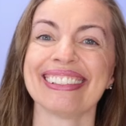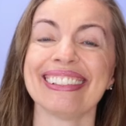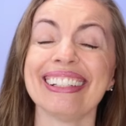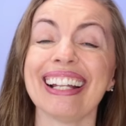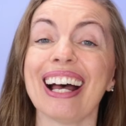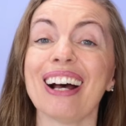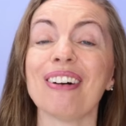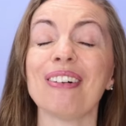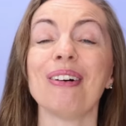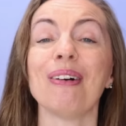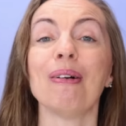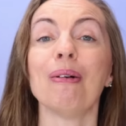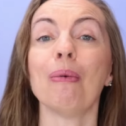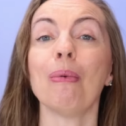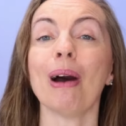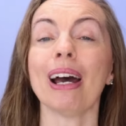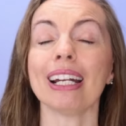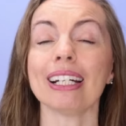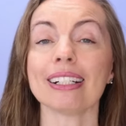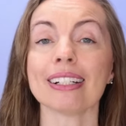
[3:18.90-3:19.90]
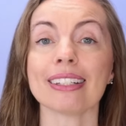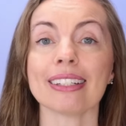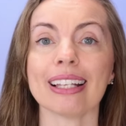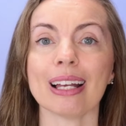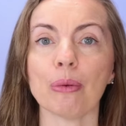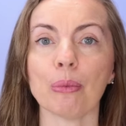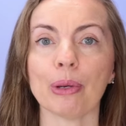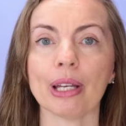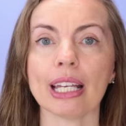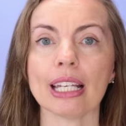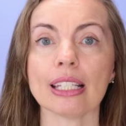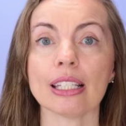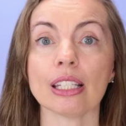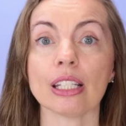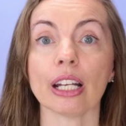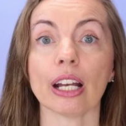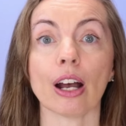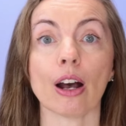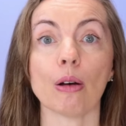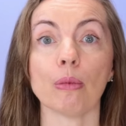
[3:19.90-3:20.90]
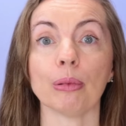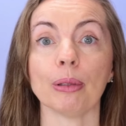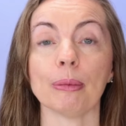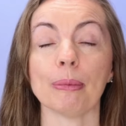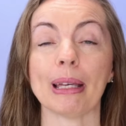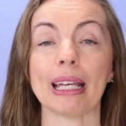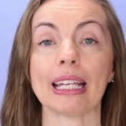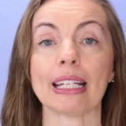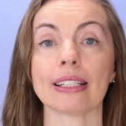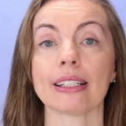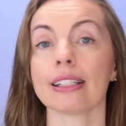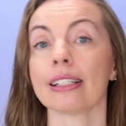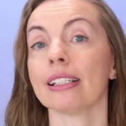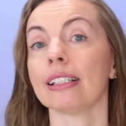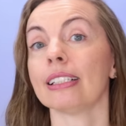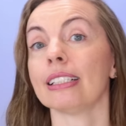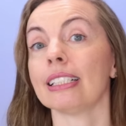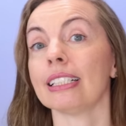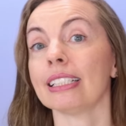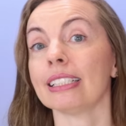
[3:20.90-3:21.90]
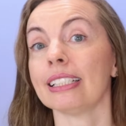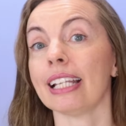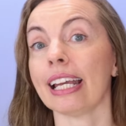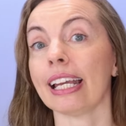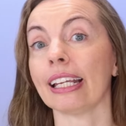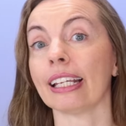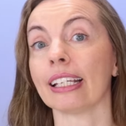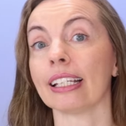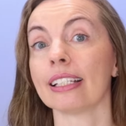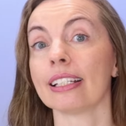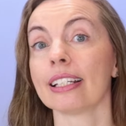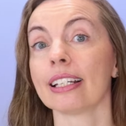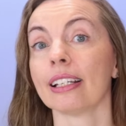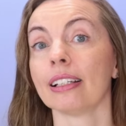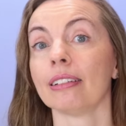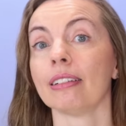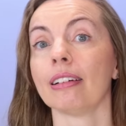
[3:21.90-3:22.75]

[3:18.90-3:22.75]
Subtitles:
Now, what are some ways to compliment a date?